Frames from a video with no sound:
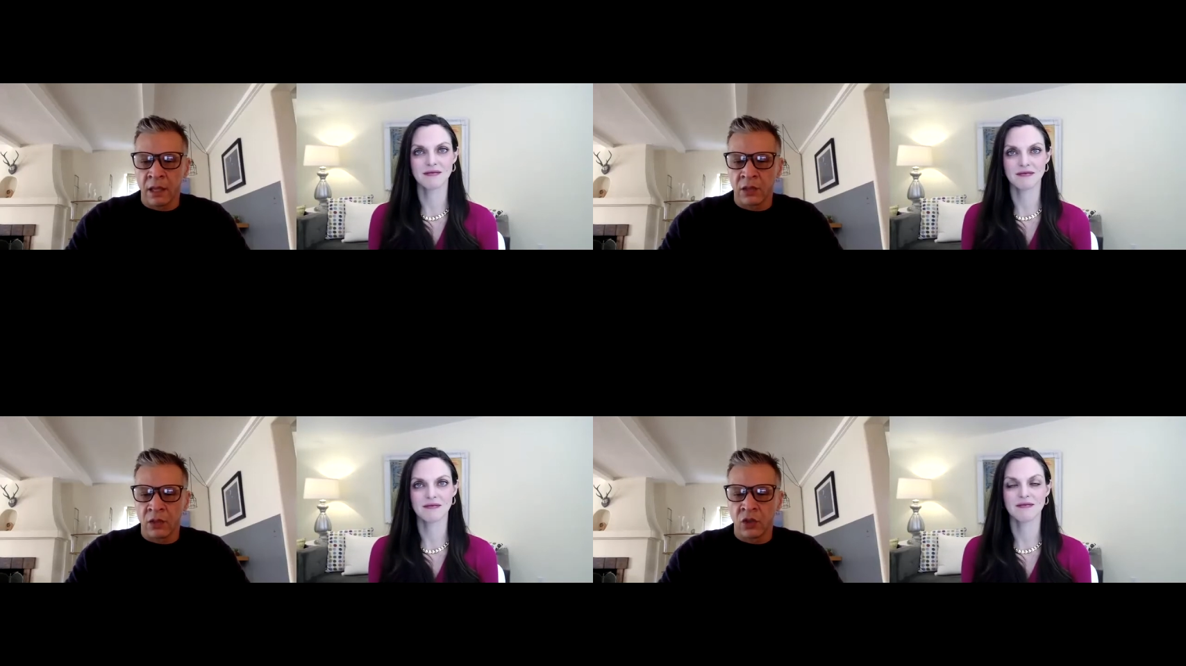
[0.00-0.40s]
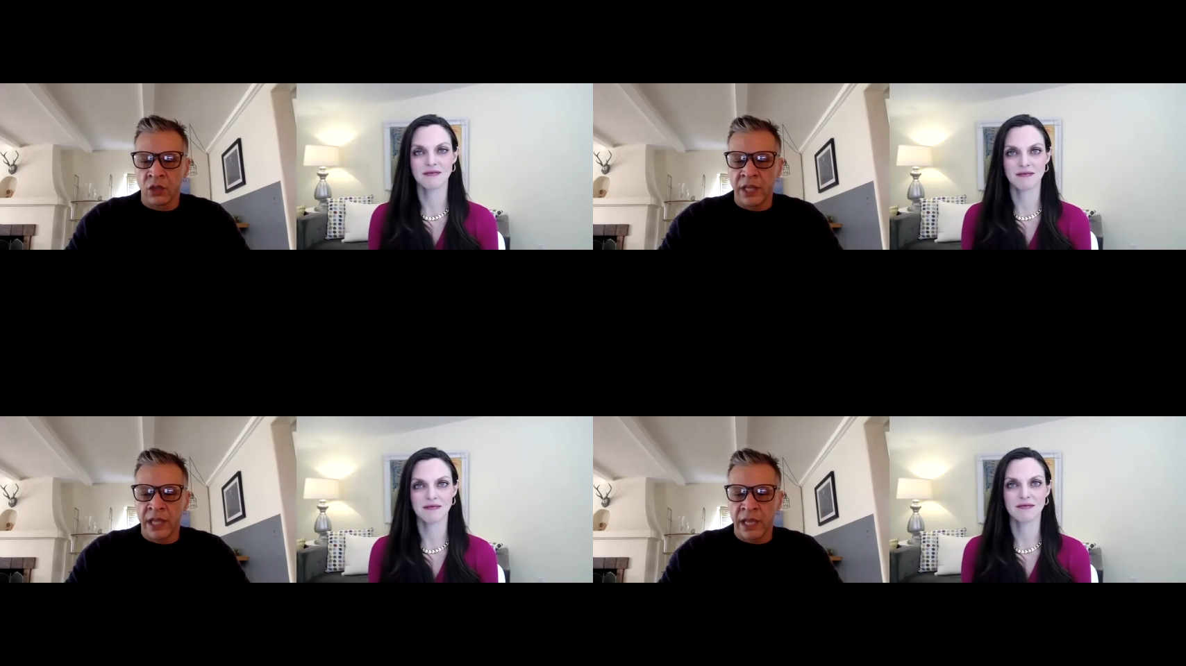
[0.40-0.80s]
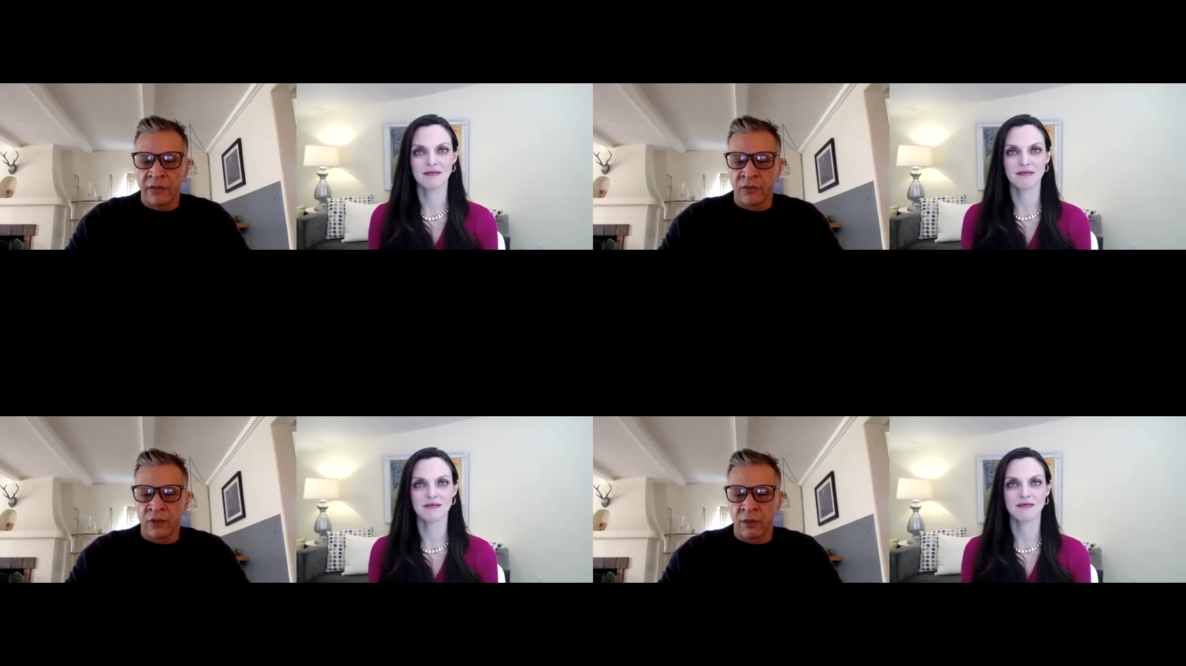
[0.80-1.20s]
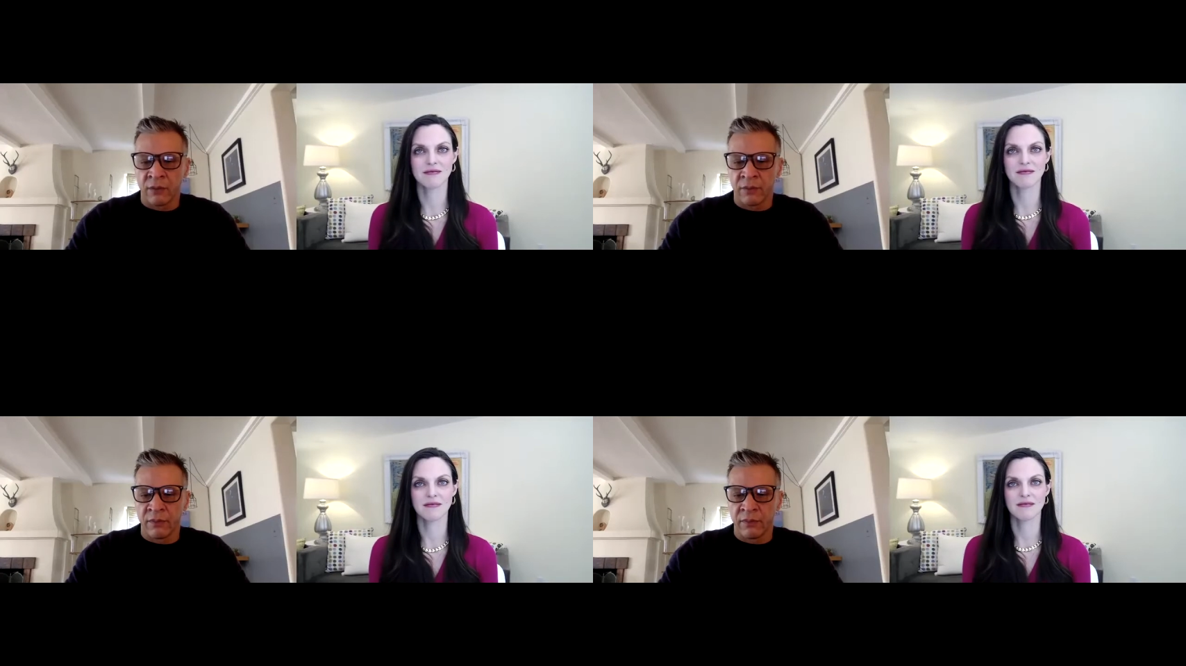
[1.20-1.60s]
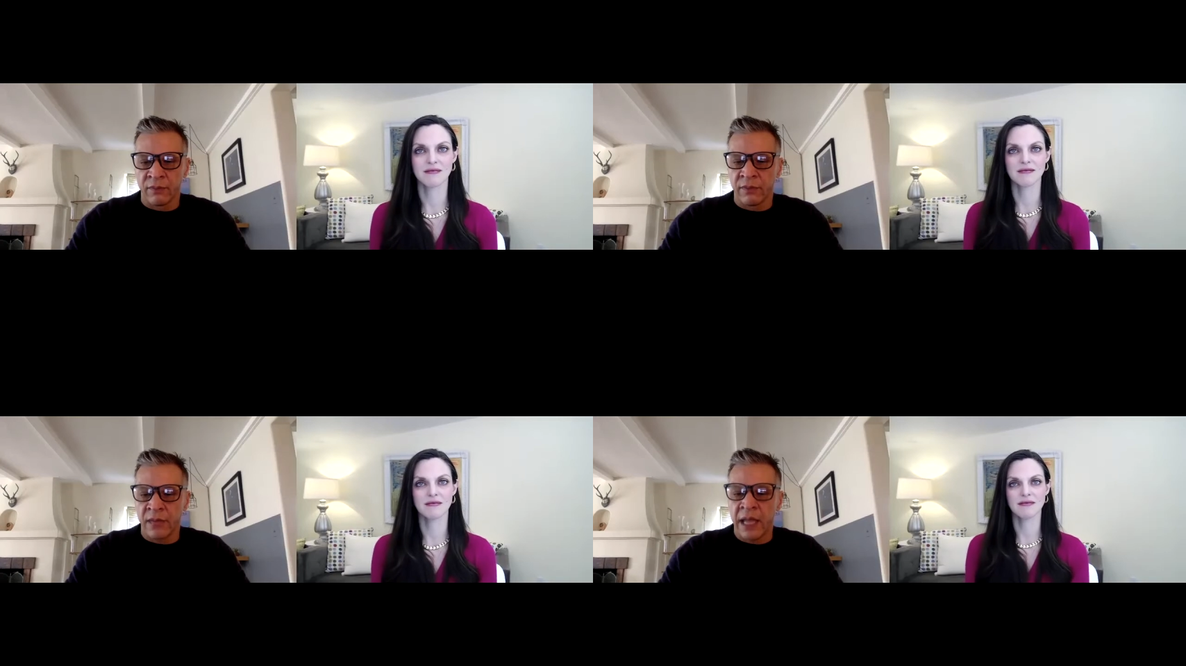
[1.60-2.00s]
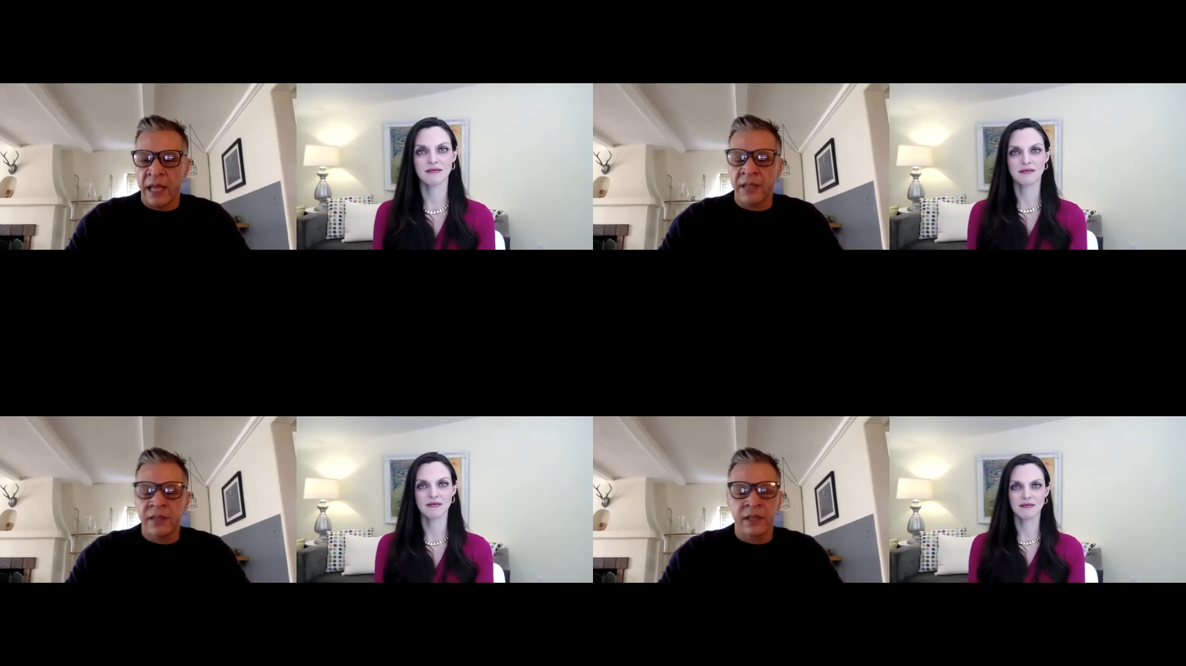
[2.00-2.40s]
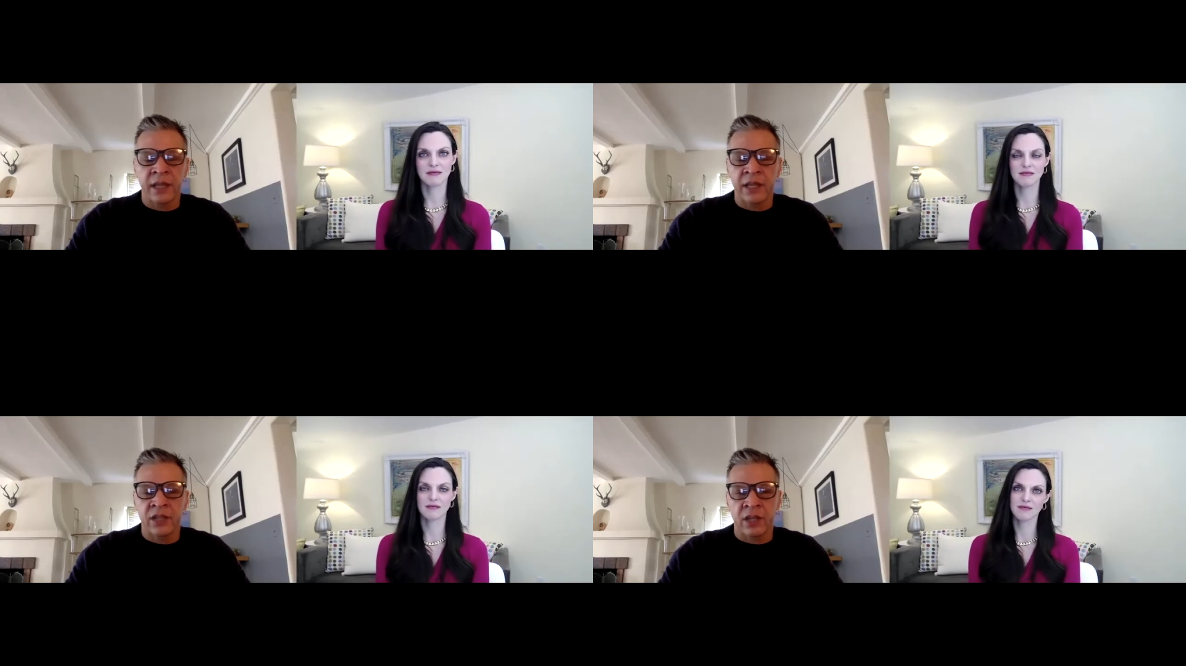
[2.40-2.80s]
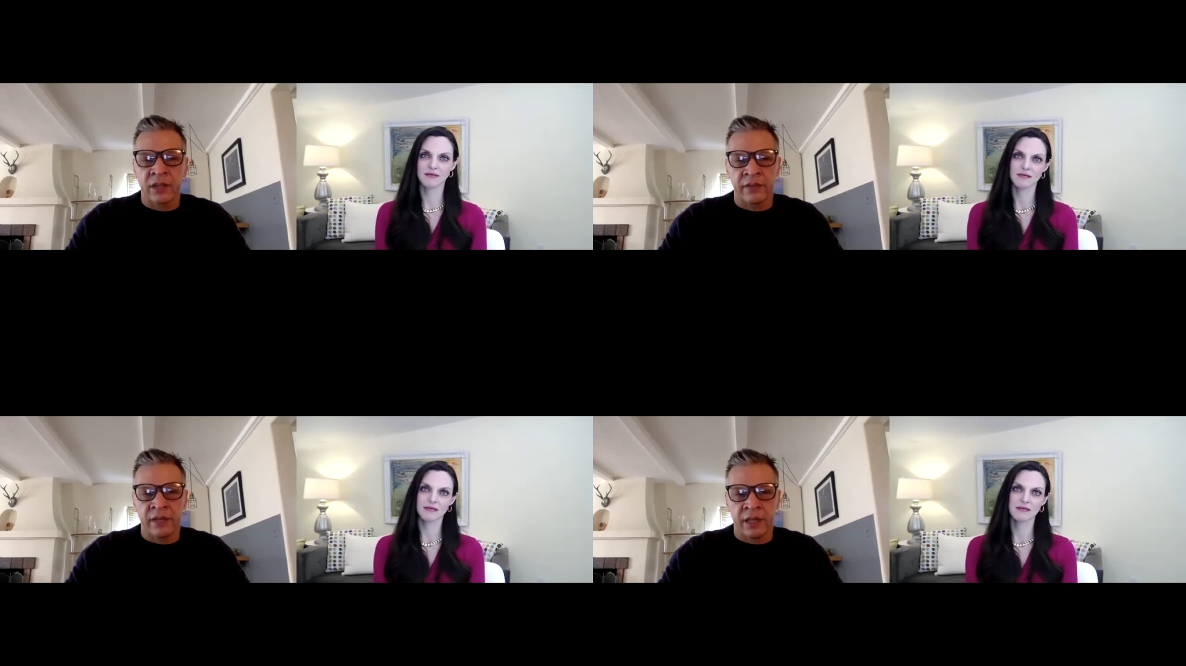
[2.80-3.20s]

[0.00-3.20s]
Speaker 1: looking at from AIDS and HIV